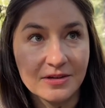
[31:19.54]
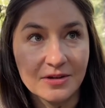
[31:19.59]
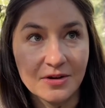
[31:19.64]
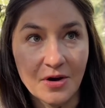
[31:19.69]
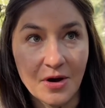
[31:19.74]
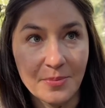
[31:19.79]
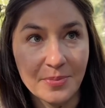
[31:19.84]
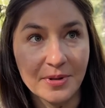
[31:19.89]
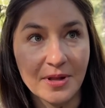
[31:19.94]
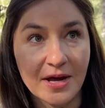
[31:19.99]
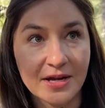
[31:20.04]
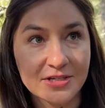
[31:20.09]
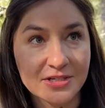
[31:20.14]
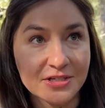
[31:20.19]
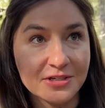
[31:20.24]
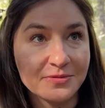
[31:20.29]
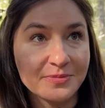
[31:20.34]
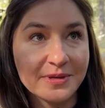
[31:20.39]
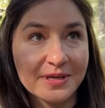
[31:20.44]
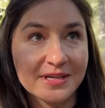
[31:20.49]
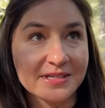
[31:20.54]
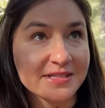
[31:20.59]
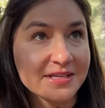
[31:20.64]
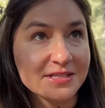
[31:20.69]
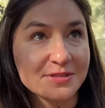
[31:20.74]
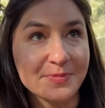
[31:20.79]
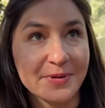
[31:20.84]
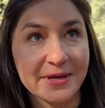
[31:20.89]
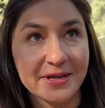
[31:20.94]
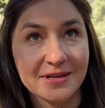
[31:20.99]
applaud you, because
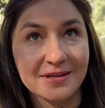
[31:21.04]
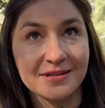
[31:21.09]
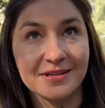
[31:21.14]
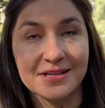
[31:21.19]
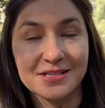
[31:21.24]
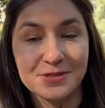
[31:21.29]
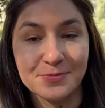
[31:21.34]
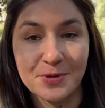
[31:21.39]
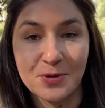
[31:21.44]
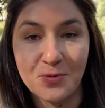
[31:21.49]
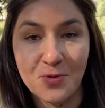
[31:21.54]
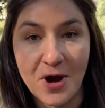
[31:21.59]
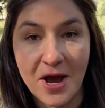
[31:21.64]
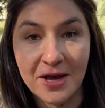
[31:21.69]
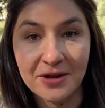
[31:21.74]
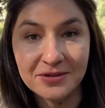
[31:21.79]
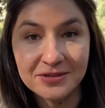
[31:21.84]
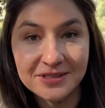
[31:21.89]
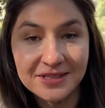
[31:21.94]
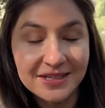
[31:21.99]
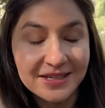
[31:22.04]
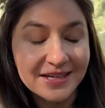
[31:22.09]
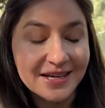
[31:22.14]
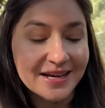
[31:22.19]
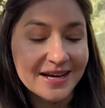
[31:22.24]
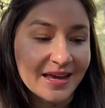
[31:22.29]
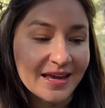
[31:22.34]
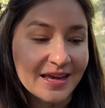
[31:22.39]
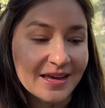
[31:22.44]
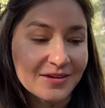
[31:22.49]
it's been wild.
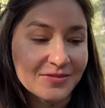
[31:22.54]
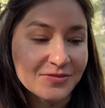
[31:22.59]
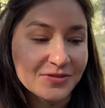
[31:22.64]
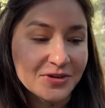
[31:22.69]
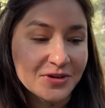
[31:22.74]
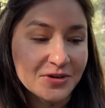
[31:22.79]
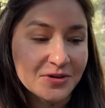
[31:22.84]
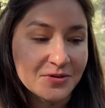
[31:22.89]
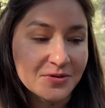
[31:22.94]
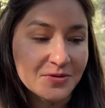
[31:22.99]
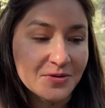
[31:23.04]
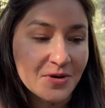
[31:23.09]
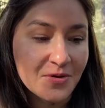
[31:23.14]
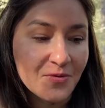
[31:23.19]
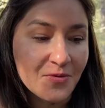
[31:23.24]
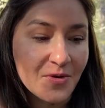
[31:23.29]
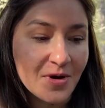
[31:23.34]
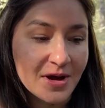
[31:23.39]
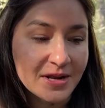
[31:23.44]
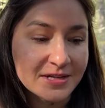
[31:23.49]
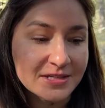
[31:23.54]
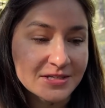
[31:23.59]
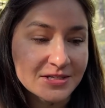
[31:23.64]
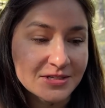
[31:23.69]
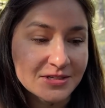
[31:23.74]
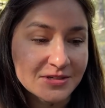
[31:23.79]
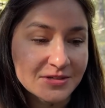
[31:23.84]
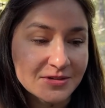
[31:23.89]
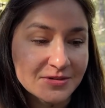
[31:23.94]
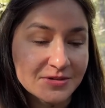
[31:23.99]
If you want
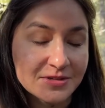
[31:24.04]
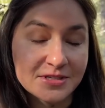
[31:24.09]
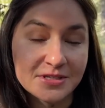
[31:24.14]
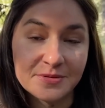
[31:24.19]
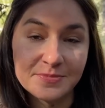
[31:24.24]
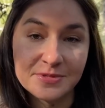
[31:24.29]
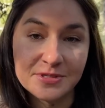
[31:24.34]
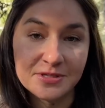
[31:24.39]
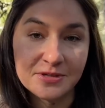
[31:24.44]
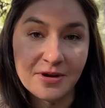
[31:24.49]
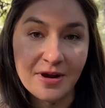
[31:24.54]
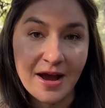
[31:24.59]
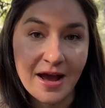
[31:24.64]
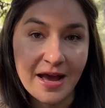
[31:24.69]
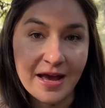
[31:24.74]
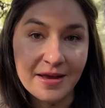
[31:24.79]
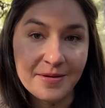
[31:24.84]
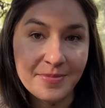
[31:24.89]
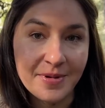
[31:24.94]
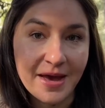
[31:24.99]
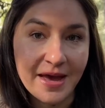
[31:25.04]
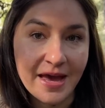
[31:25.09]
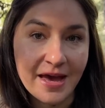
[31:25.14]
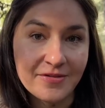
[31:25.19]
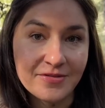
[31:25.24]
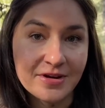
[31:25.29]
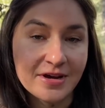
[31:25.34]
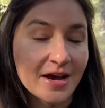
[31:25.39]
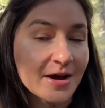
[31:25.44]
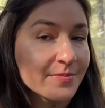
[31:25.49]
to subscribe, I
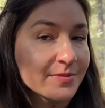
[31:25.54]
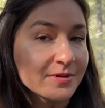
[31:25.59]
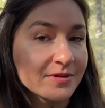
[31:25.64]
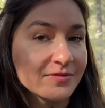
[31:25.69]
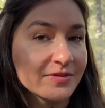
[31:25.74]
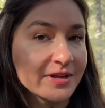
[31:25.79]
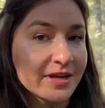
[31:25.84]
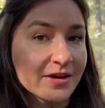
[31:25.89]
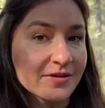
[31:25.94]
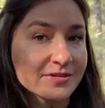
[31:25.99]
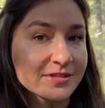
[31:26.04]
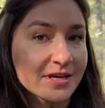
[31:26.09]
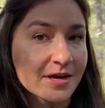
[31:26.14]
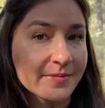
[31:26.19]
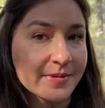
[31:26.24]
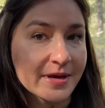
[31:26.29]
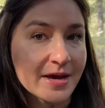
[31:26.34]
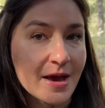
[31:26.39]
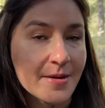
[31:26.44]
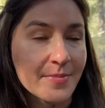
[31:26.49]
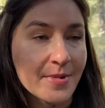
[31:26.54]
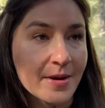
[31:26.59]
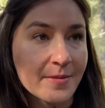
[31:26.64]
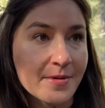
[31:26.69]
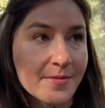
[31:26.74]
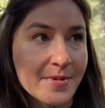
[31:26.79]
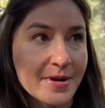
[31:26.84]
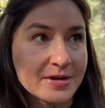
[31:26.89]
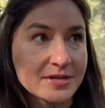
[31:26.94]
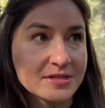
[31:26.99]
have a couple of videos coming up. I'm
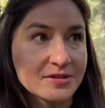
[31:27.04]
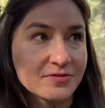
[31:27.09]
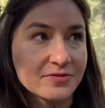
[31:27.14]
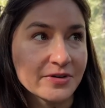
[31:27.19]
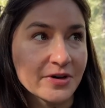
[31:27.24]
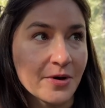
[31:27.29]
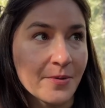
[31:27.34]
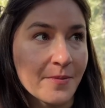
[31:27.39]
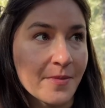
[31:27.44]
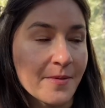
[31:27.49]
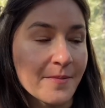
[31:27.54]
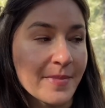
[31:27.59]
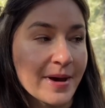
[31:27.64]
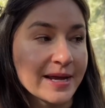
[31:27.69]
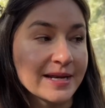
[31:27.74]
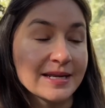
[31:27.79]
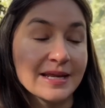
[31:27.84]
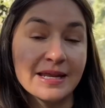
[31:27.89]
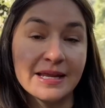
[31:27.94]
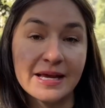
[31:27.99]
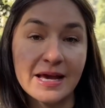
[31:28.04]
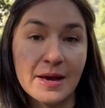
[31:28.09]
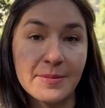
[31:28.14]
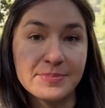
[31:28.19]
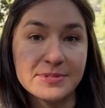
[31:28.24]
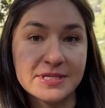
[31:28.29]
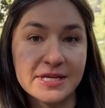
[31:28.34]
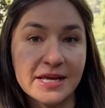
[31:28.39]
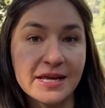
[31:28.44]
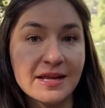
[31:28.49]
about to film my knitting
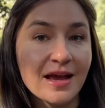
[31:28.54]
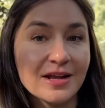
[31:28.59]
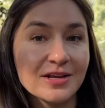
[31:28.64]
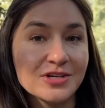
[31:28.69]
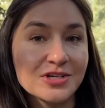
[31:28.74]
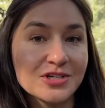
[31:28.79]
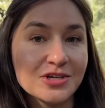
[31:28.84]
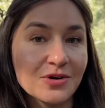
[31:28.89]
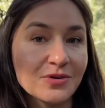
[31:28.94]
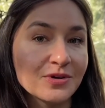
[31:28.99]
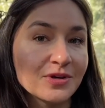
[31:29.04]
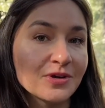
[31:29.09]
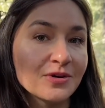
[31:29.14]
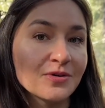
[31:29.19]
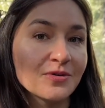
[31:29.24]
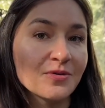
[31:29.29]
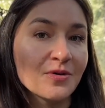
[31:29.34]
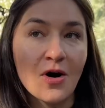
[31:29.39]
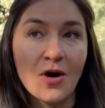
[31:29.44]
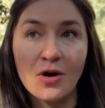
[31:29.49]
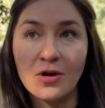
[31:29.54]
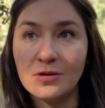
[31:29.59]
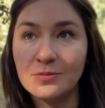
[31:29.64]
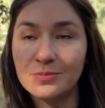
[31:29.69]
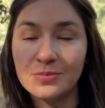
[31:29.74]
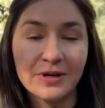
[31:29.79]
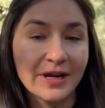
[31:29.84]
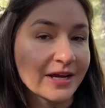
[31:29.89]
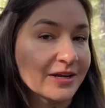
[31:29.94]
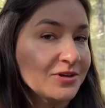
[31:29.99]
update and show you all
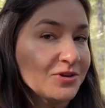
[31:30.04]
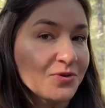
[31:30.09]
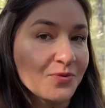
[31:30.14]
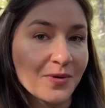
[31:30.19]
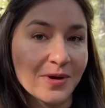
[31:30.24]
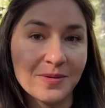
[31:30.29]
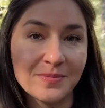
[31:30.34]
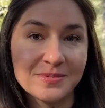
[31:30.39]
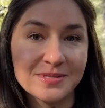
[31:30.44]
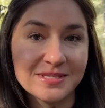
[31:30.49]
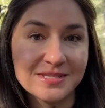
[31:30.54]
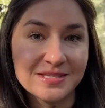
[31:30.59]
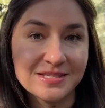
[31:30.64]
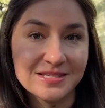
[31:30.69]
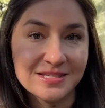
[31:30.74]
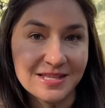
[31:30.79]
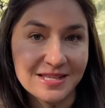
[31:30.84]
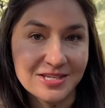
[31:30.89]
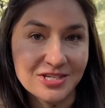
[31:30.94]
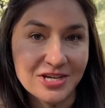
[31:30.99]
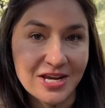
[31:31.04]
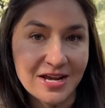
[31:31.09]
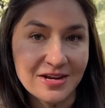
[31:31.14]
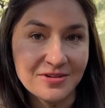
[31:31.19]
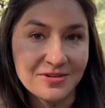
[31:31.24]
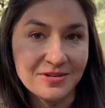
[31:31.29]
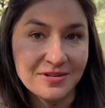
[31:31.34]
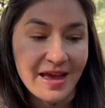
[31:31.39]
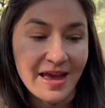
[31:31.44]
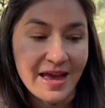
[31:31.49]
brand new whips to the
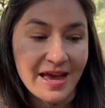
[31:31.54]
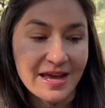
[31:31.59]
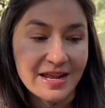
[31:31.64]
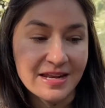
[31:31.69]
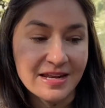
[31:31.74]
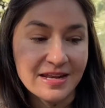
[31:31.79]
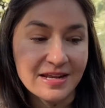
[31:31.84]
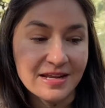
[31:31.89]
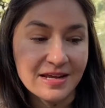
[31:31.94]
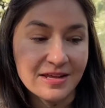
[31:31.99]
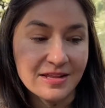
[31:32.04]
channel and